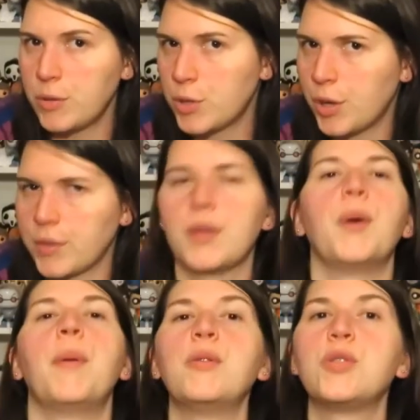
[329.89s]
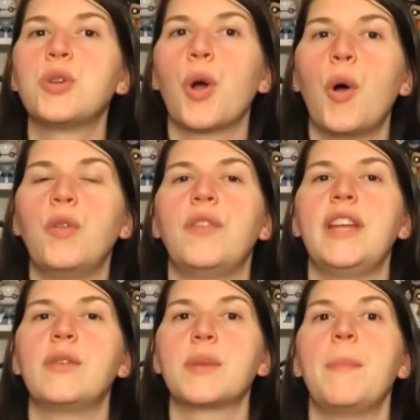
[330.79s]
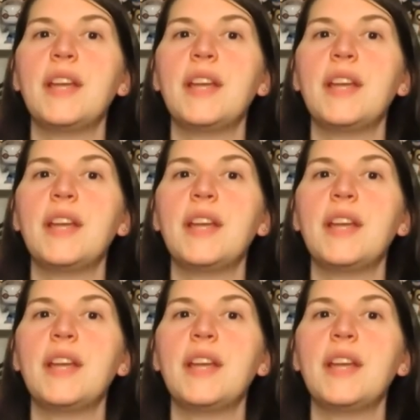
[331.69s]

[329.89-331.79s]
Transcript: You should also post your own videos.